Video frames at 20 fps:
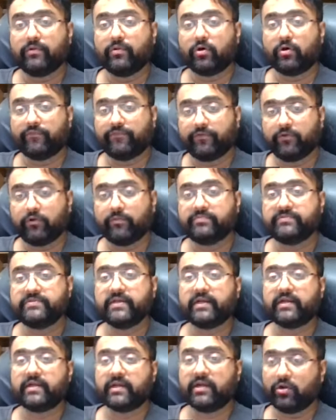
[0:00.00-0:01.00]
lawful
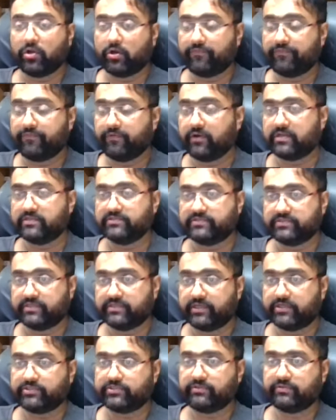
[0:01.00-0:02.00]
object and lawful
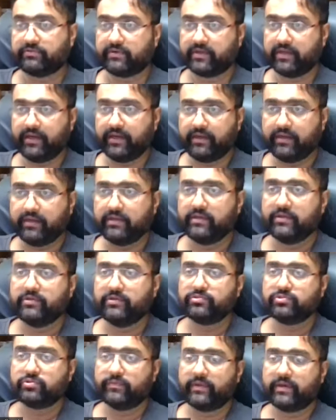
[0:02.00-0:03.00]
consideration, right?
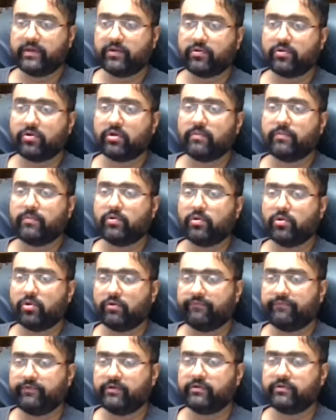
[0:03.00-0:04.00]
So when I talk about
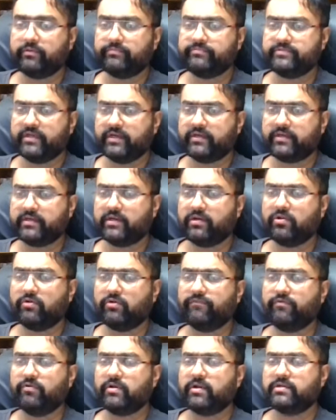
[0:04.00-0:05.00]
lawful object and
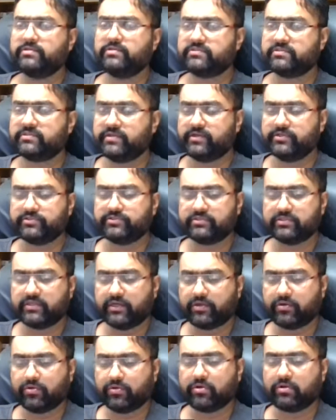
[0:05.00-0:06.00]
lawful consideration,
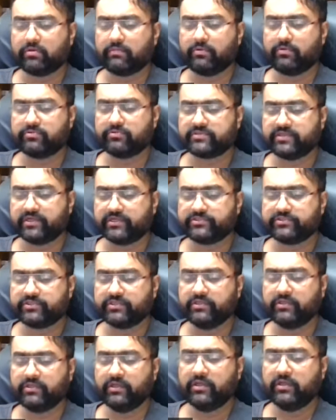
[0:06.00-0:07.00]
I talk about
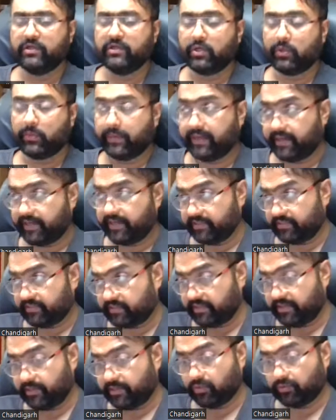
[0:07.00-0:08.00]
section
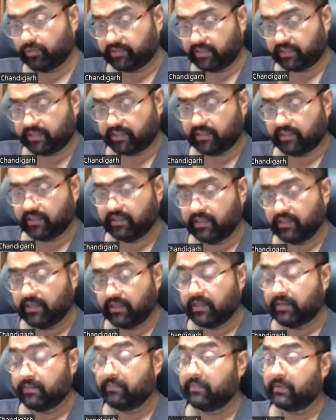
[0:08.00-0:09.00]
23 to 30.
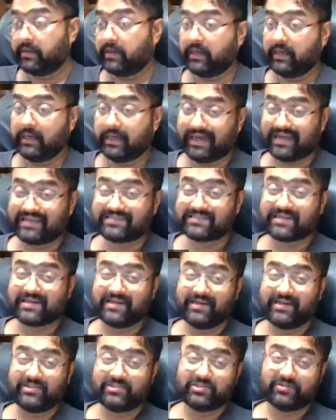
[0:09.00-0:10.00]
And last
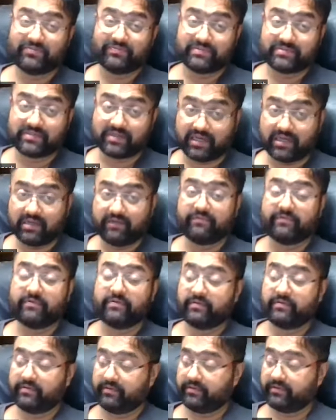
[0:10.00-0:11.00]
condition which I have
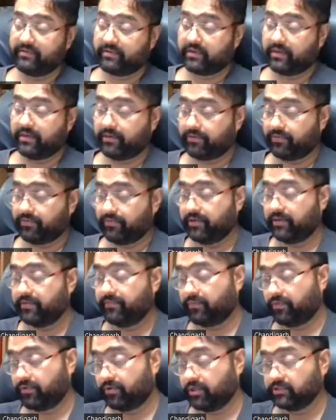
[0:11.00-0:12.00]

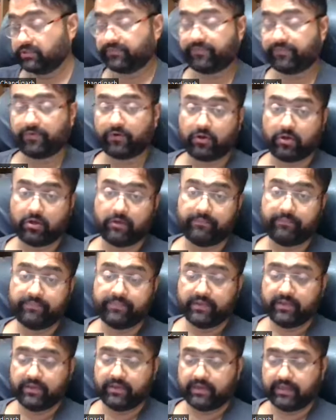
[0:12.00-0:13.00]
concluded was from
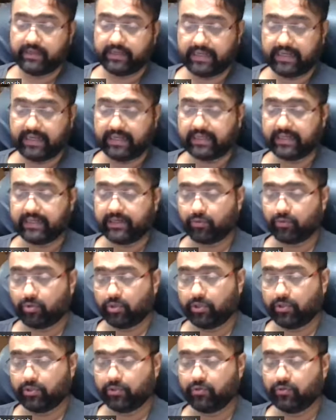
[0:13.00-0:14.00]
that I
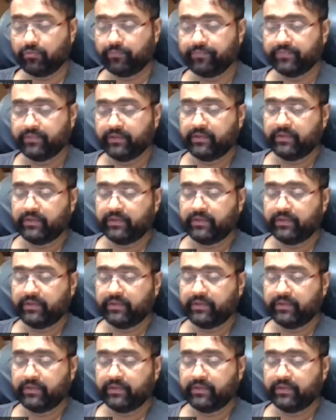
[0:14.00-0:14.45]
told you